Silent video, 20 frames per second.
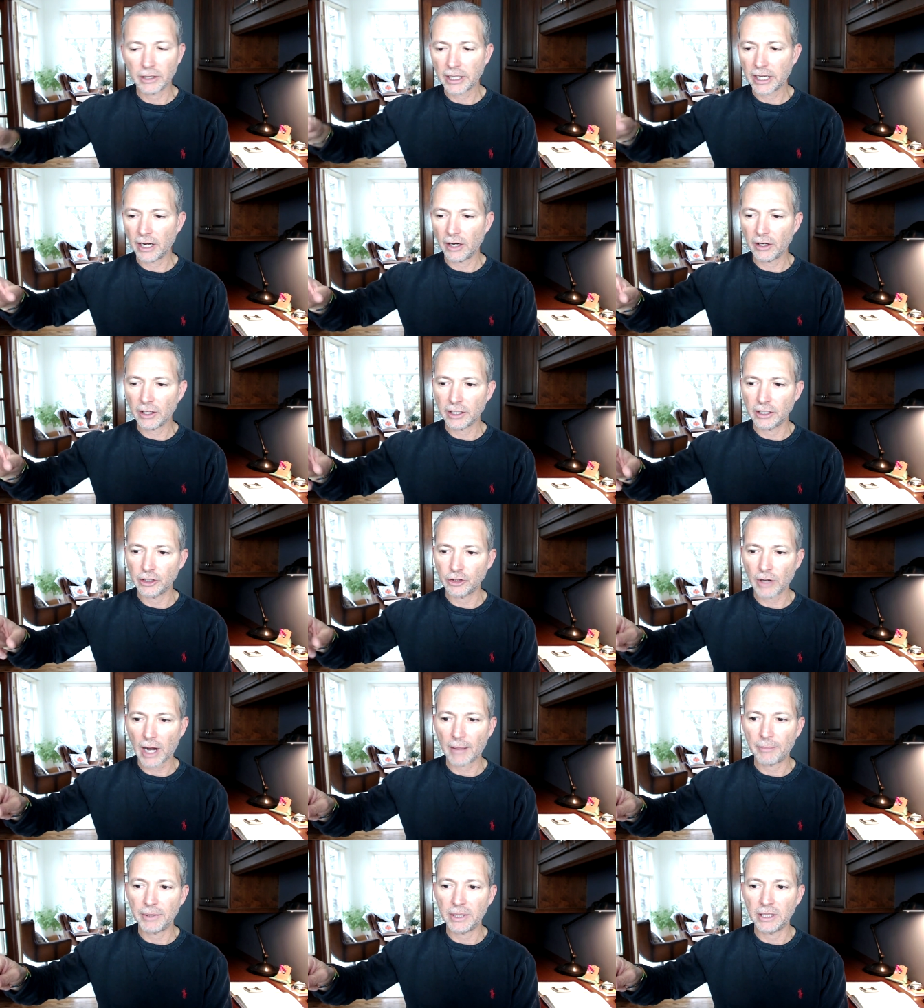Kara can
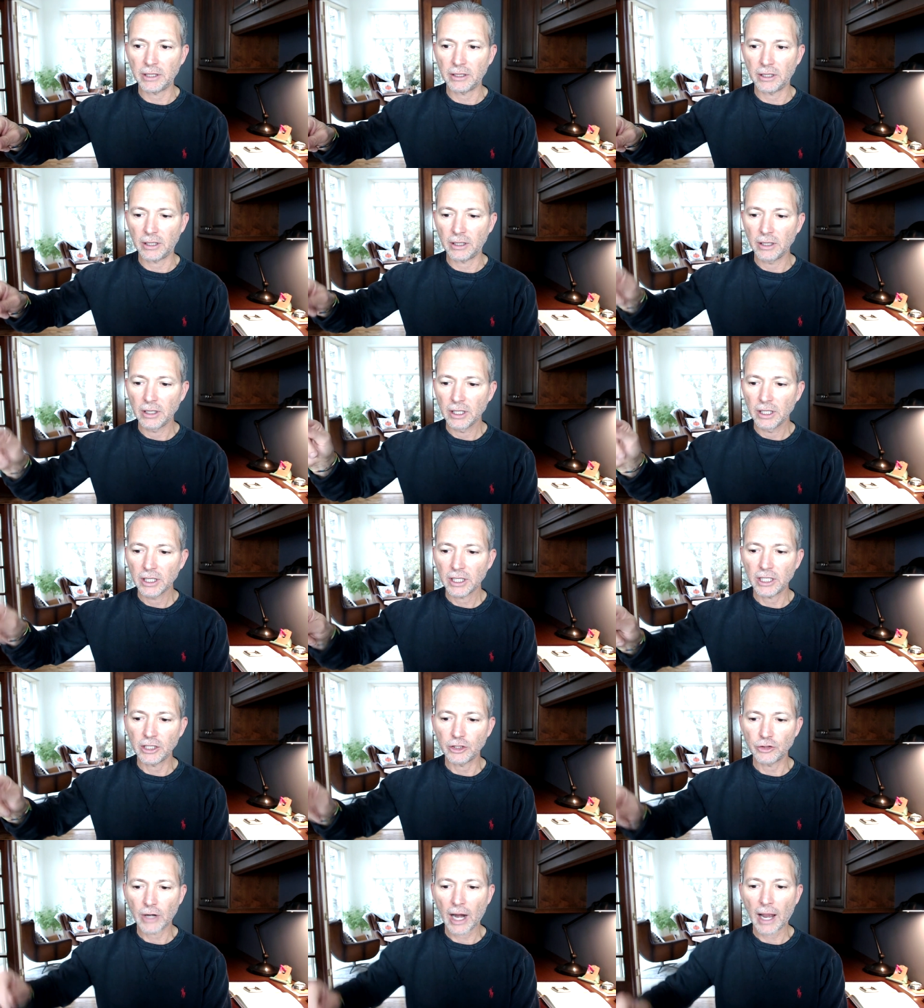drop it in the
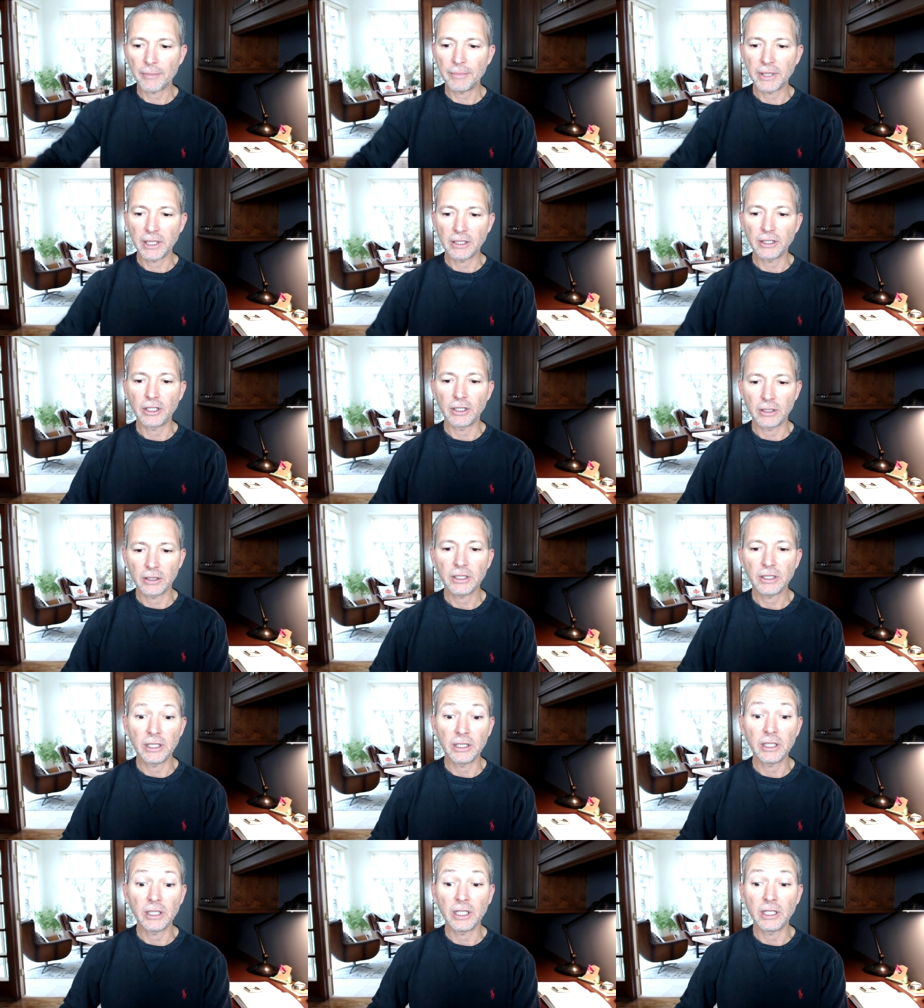can drop it in the
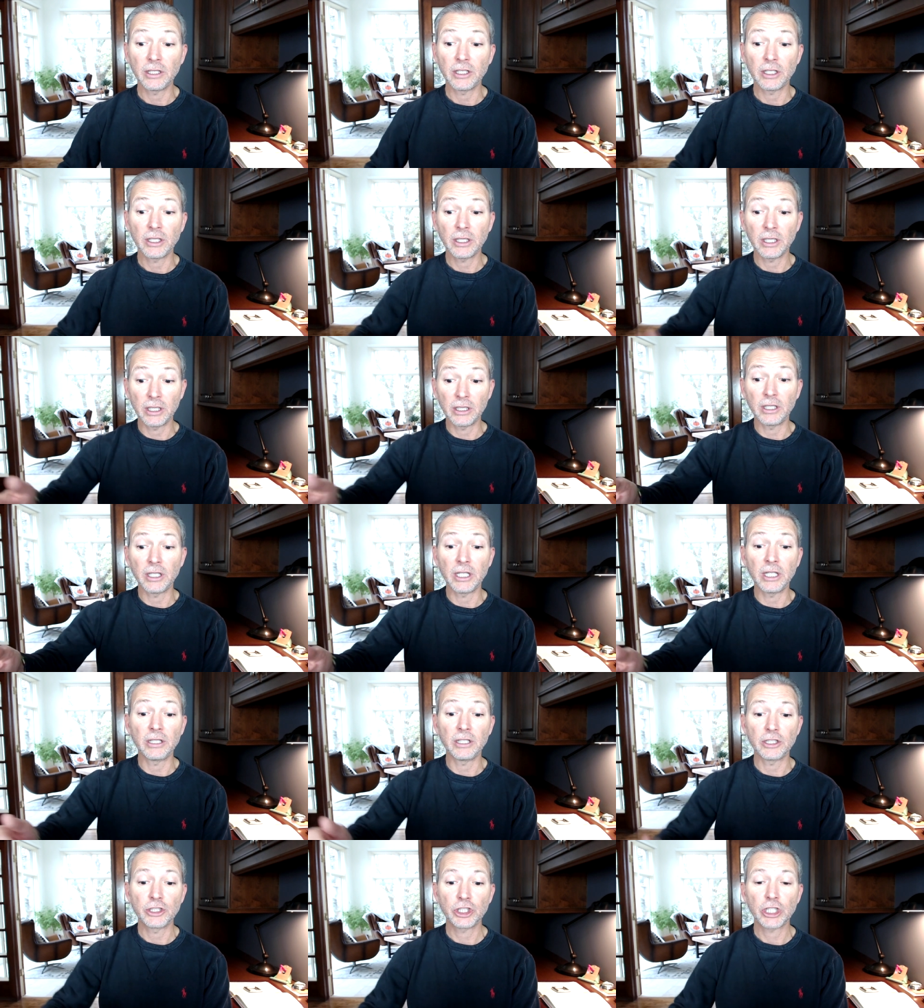in in in,
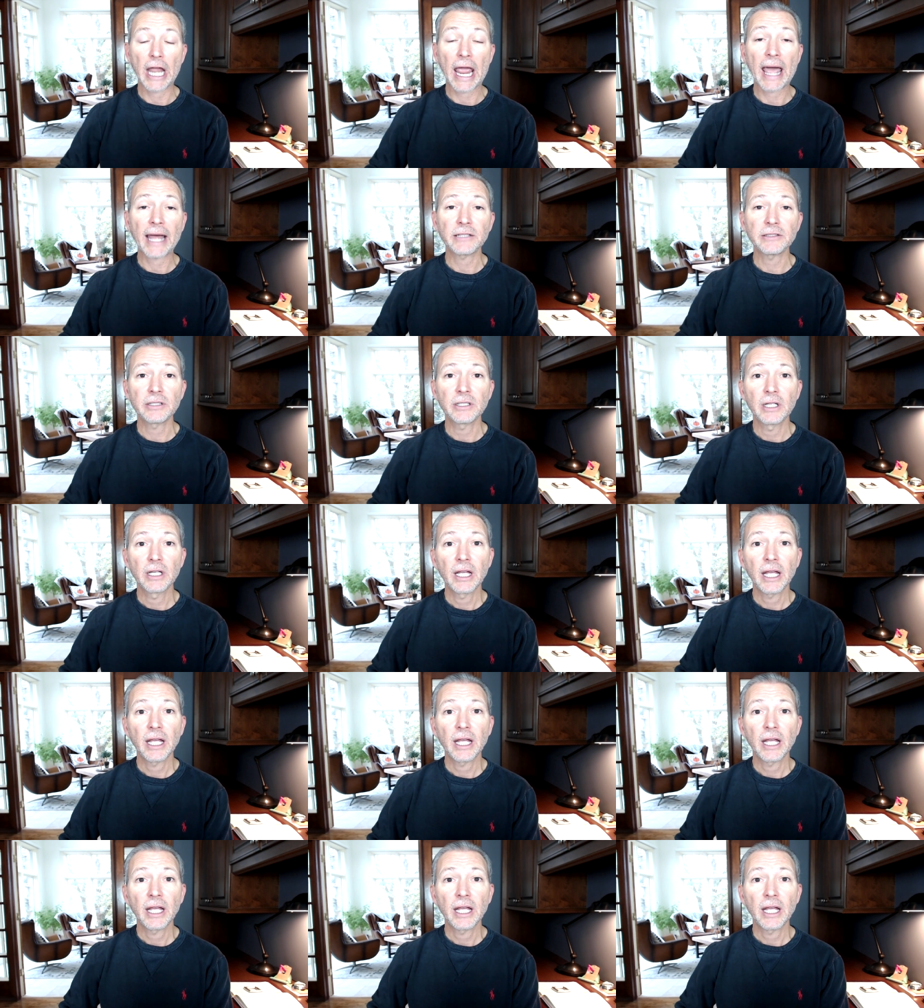in the chat,